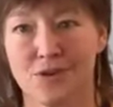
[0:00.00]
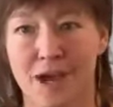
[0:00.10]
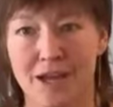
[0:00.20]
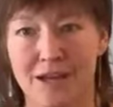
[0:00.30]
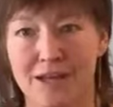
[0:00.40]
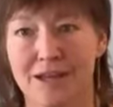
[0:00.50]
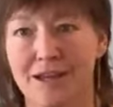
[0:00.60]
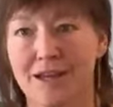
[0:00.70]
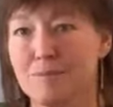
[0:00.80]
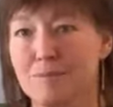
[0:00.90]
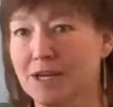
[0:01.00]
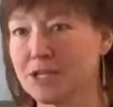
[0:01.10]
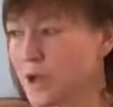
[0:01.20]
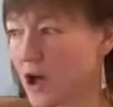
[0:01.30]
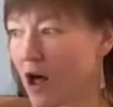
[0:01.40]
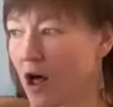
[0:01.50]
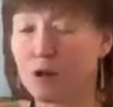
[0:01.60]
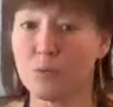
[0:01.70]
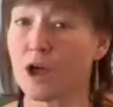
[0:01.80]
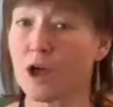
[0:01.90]
right because we
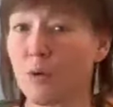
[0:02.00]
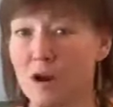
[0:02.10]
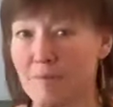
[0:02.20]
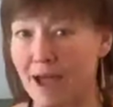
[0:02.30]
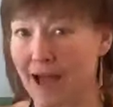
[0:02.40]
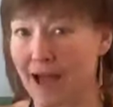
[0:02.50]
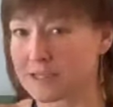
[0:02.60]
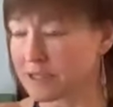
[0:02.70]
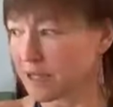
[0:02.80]
all we all wear masks